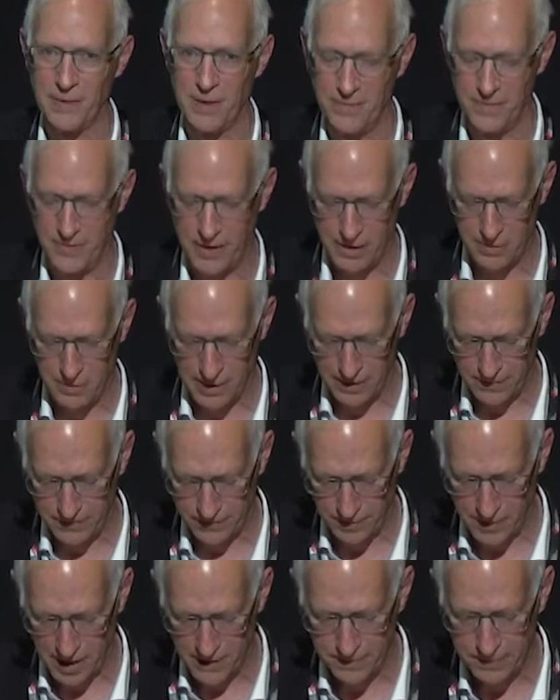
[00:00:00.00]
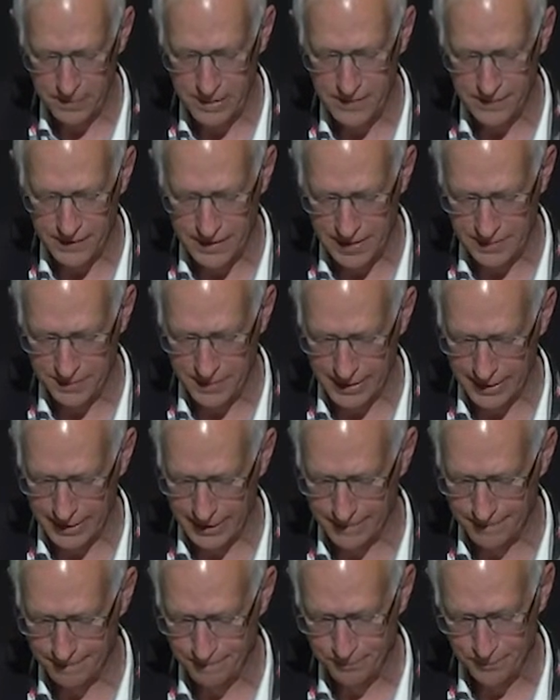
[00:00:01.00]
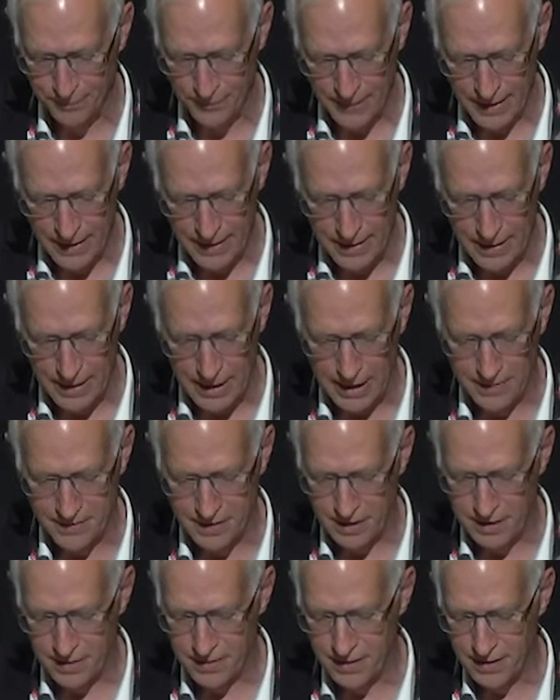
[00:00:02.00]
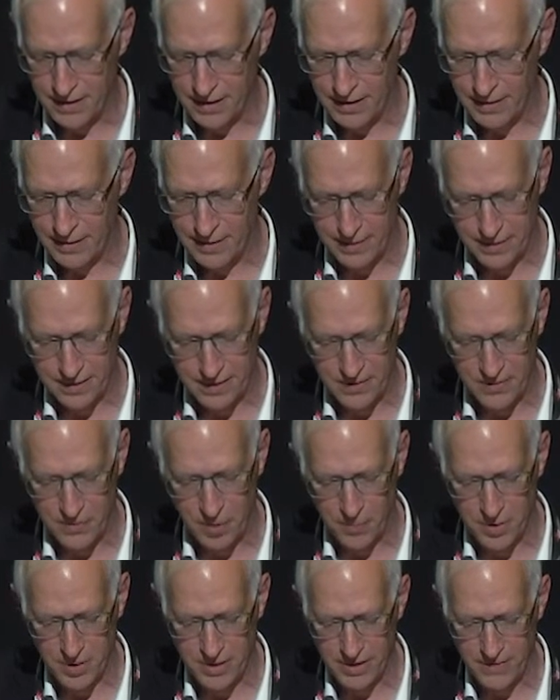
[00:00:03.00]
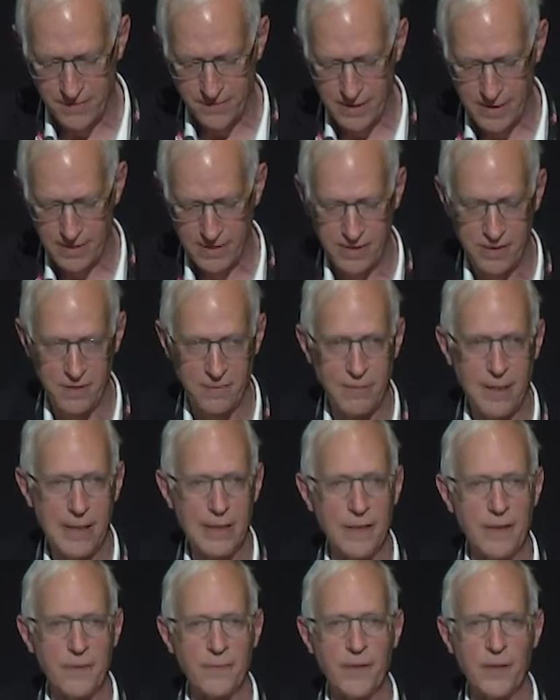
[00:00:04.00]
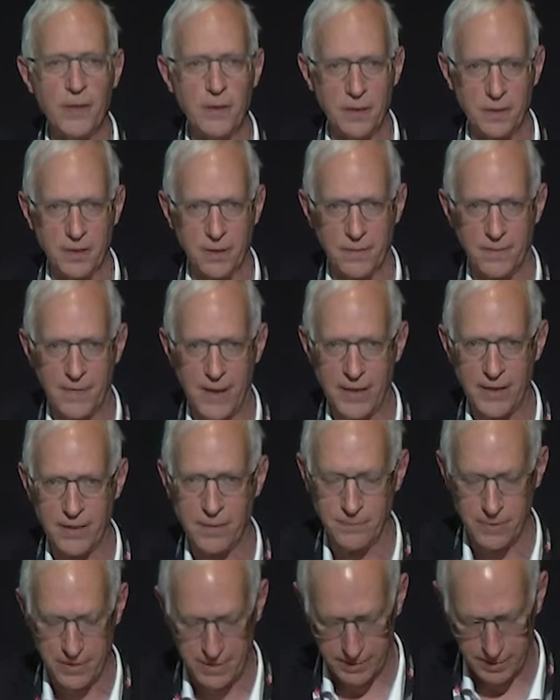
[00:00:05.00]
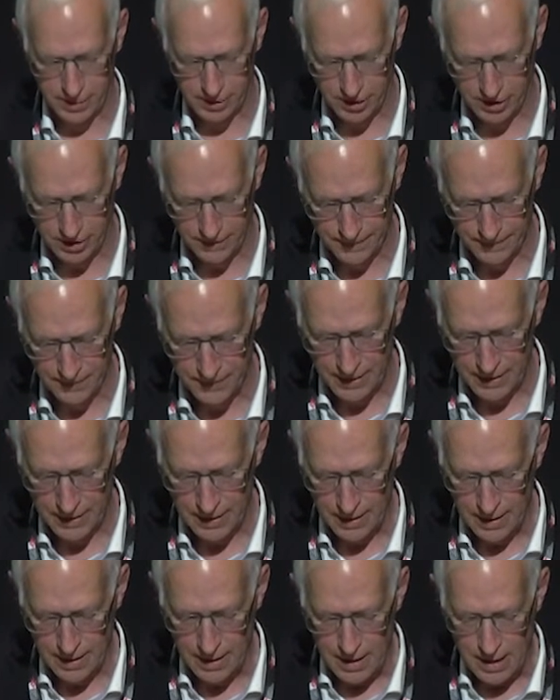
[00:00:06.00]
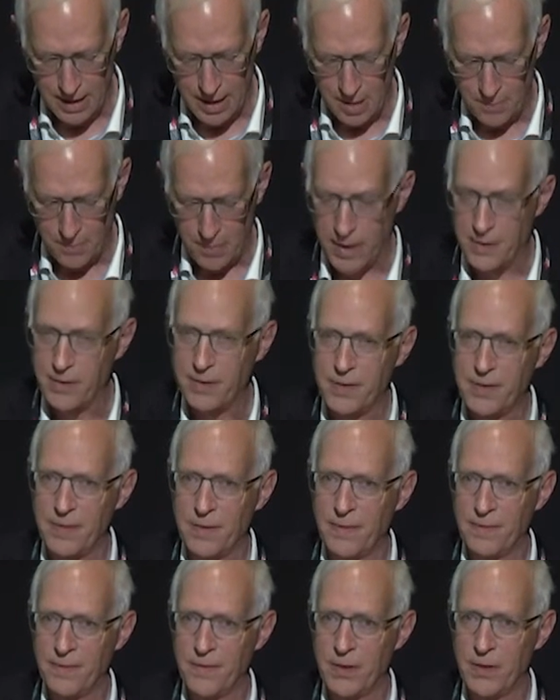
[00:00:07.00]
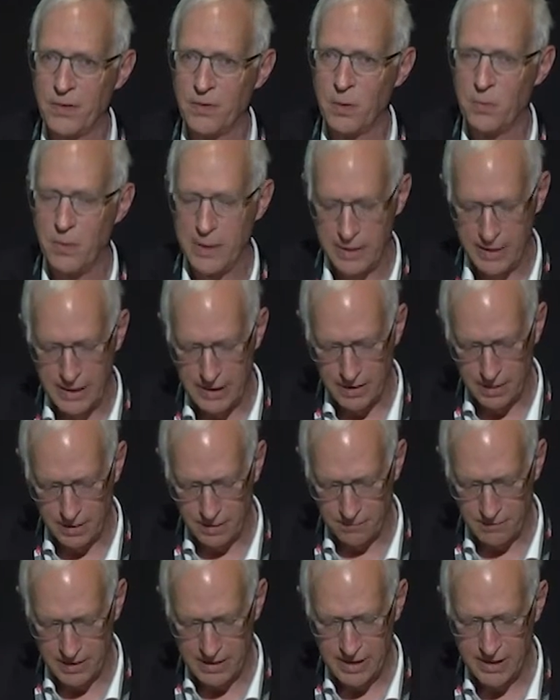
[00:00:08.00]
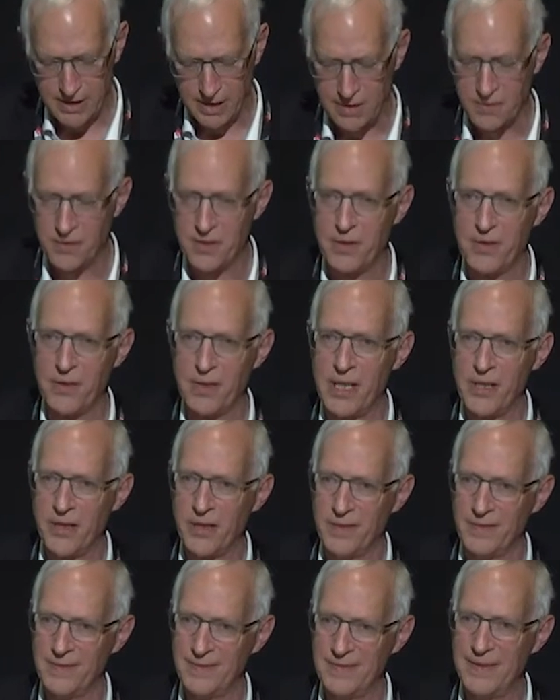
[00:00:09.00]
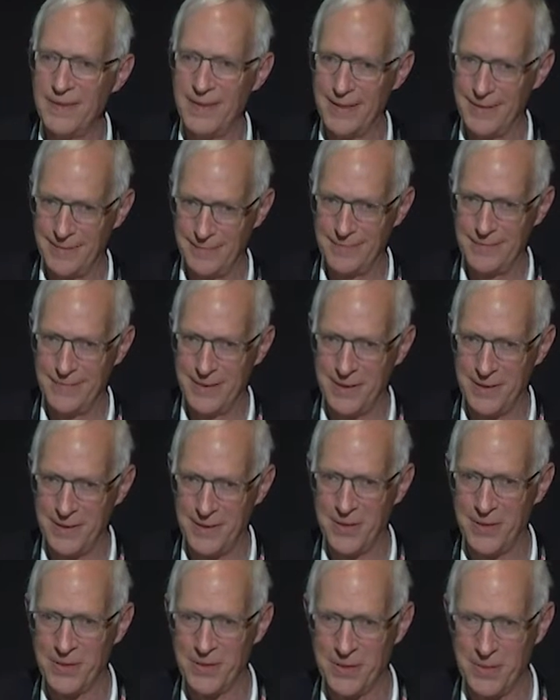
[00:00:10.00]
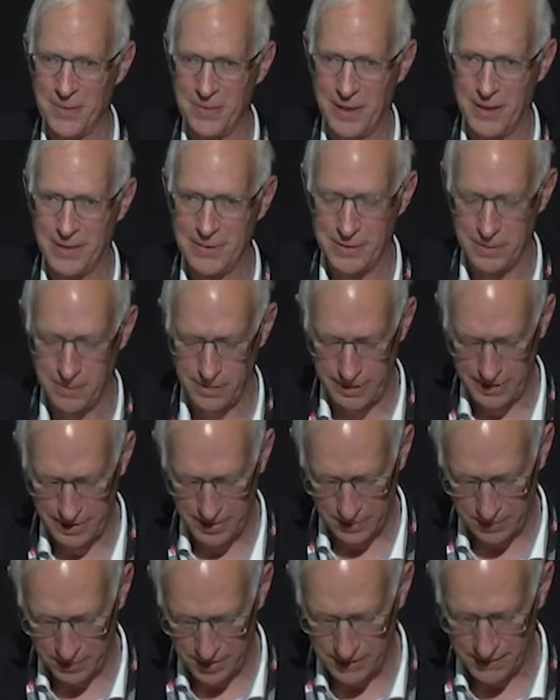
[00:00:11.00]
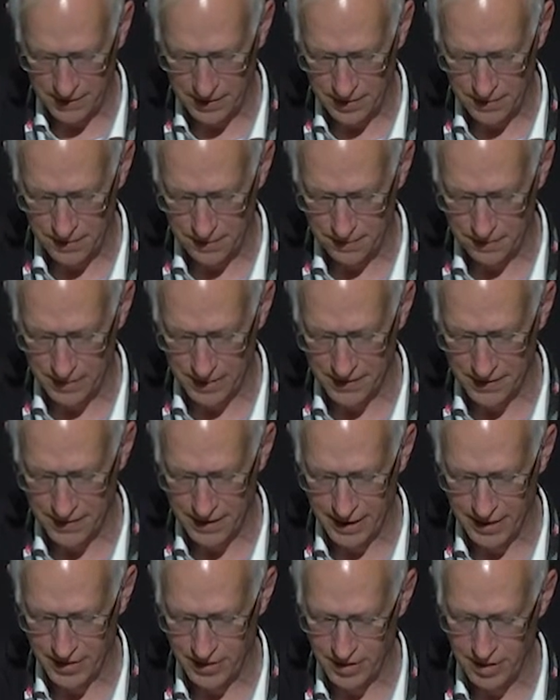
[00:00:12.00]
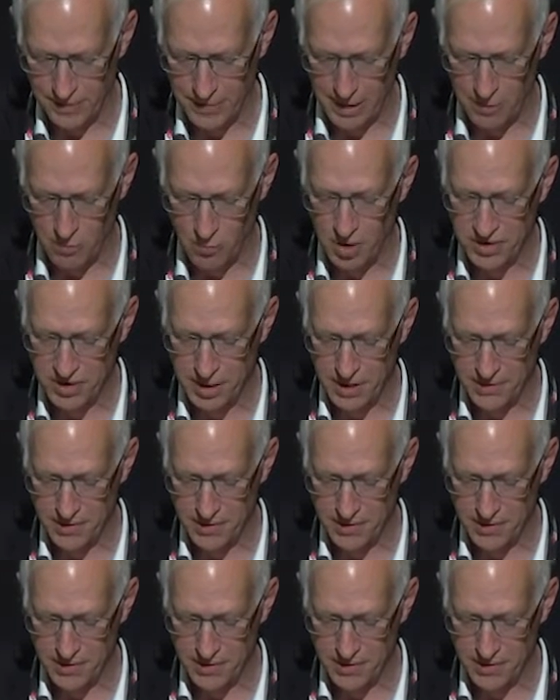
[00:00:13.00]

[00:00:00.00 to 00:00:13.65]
on very well from our previous speaker, and to consider that disruption is very rarely the focus of fashion research. But first of all, we need a consideration, in addition to our colleague's previous presentation, about what are